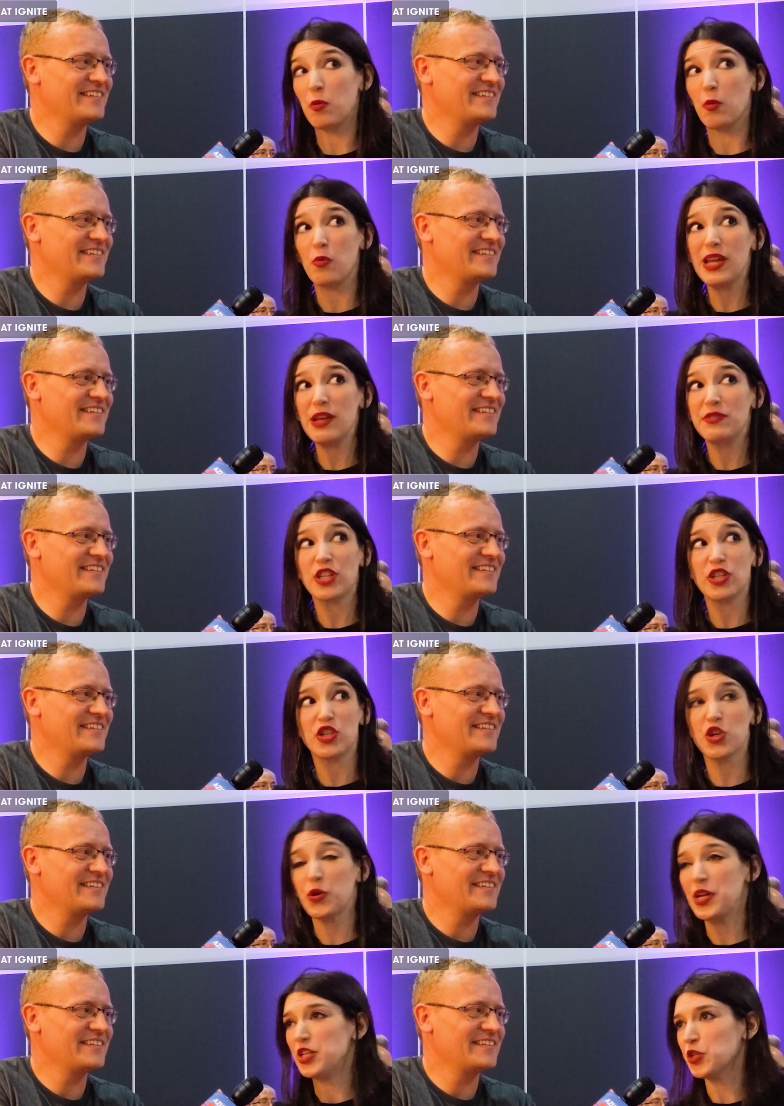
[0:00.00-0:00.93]
Speaker 1: but We have such a
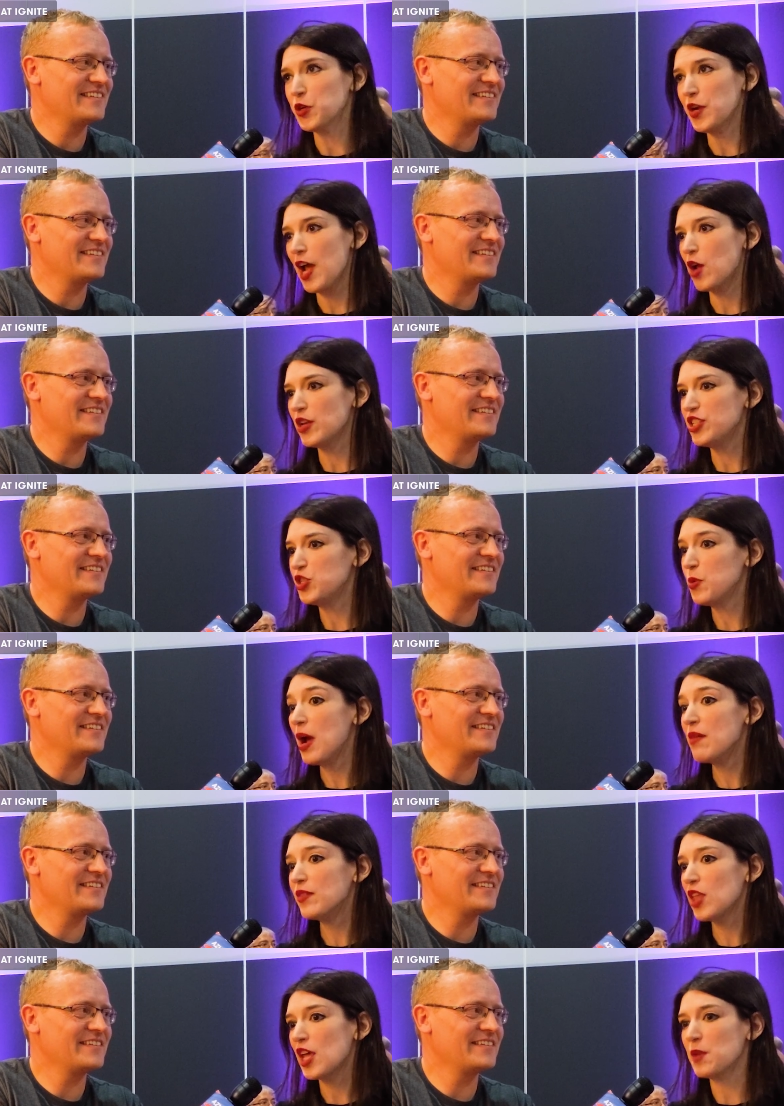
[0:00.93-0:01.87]
great turnout. Is you
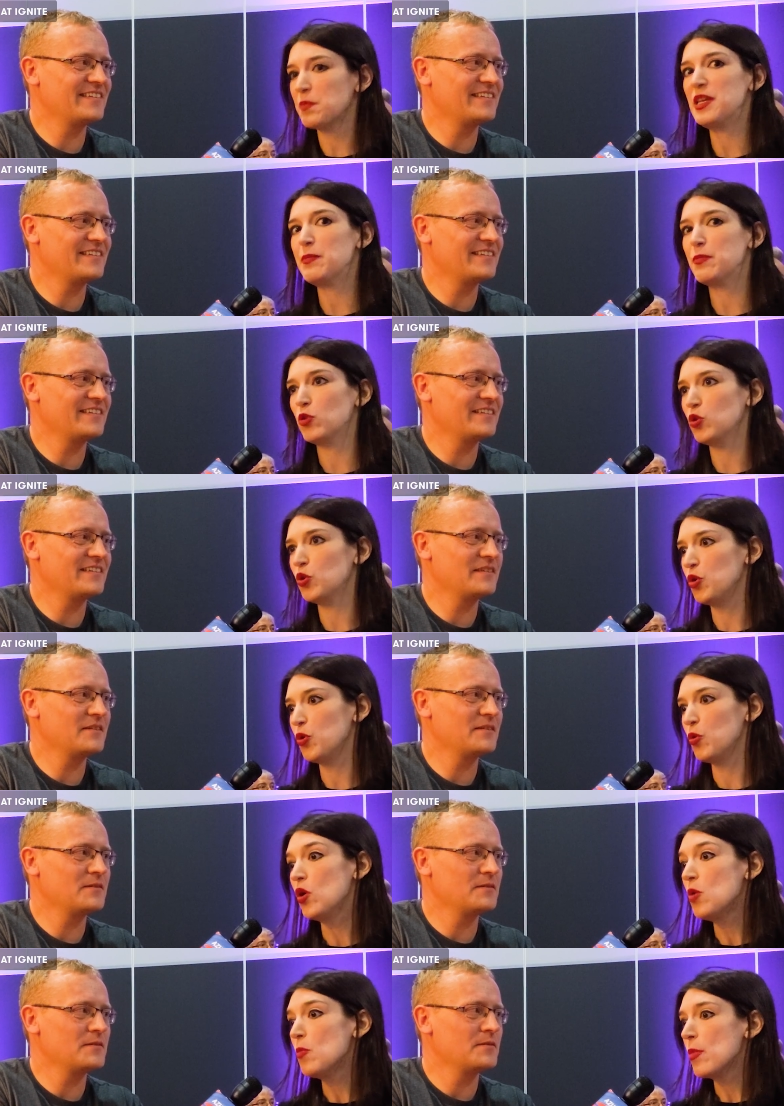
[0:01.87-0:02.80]
have a lot of people
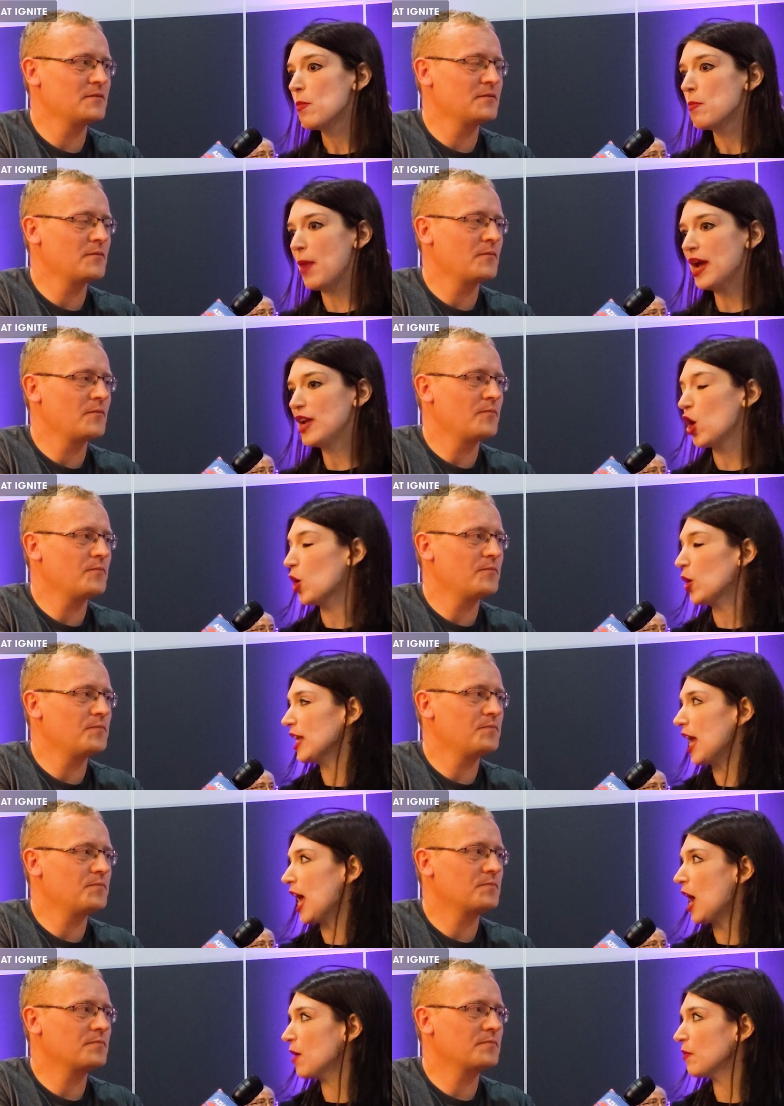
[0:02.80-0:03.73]
who might already
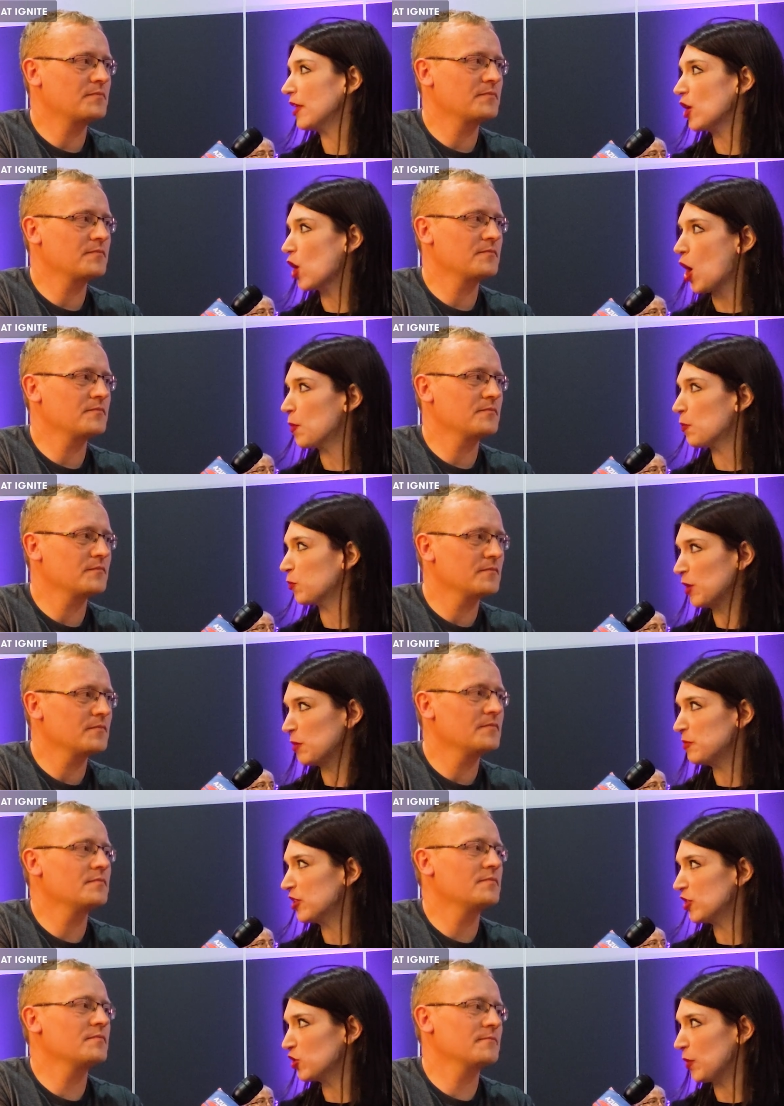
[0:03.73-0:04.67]
have like on-prem
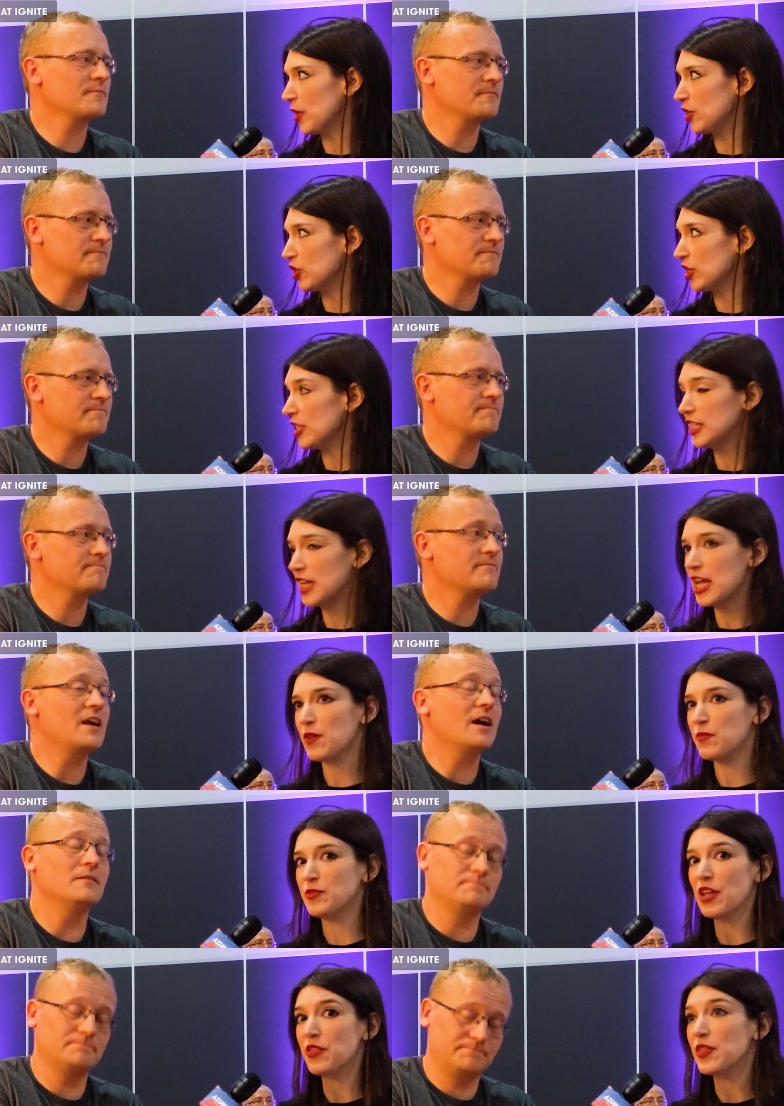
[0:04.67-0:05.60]
situations and
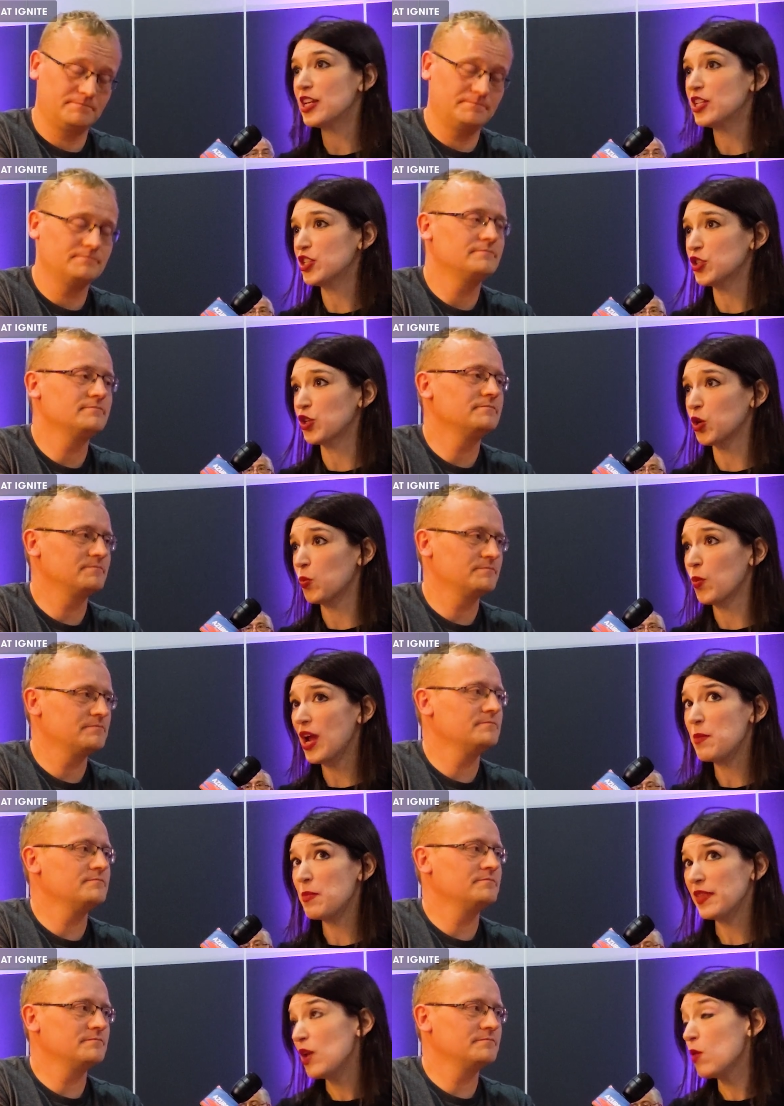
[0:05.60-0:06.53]
have done things a certain way,
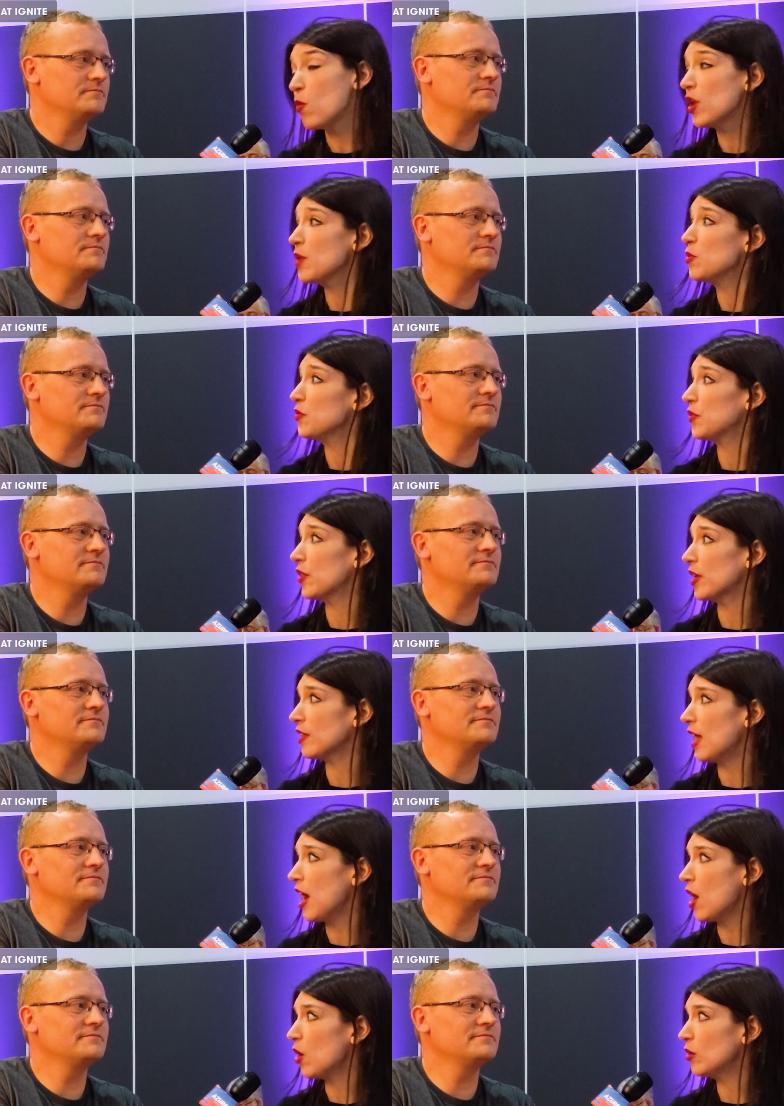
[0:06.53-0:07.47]
but they want to move to the
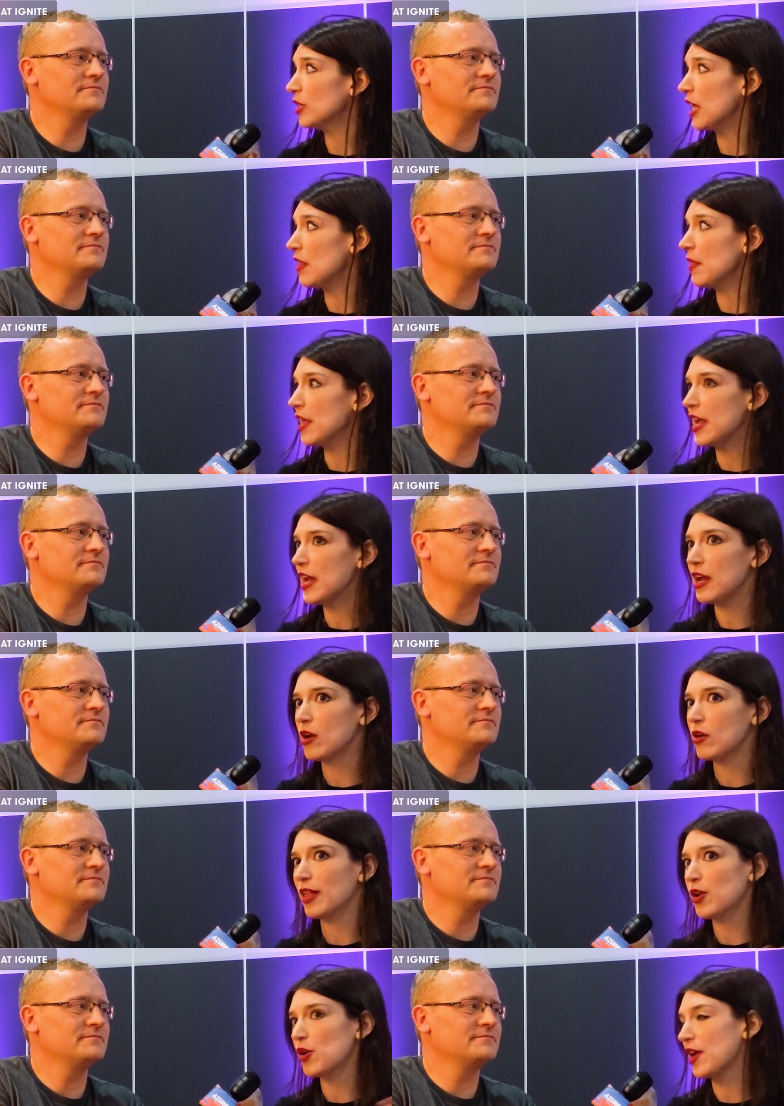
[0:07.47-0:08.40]
cloud, and they are
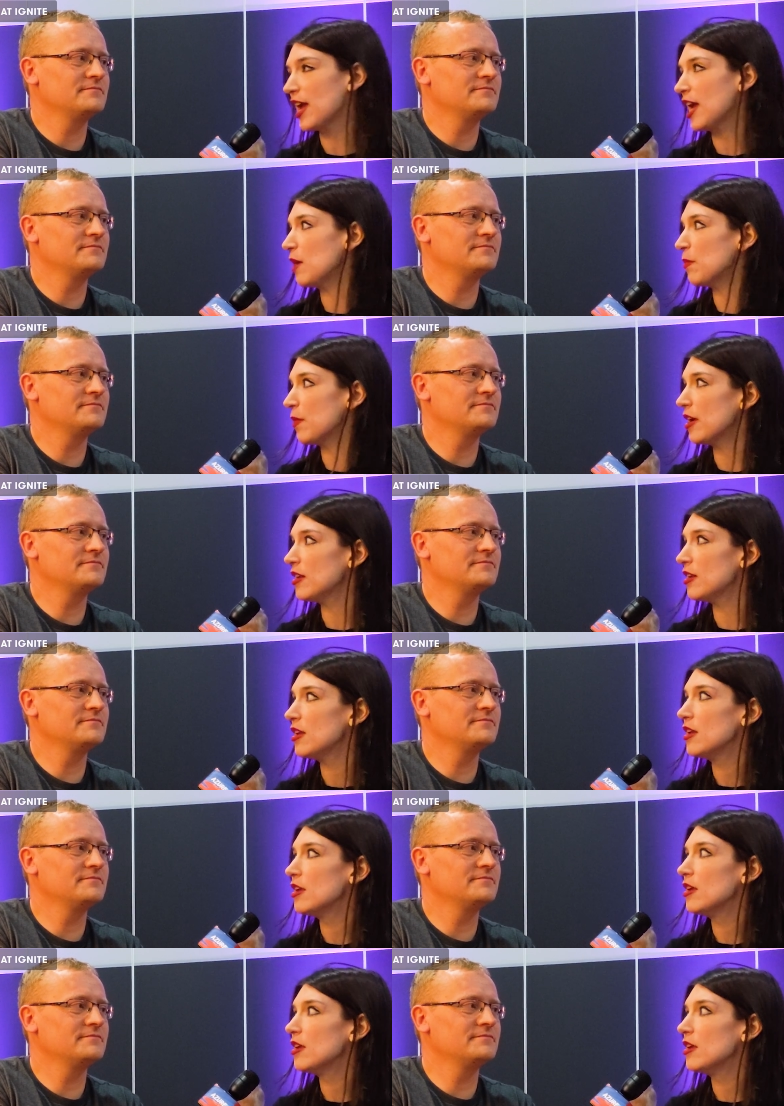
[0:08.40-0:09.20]
like, okay, but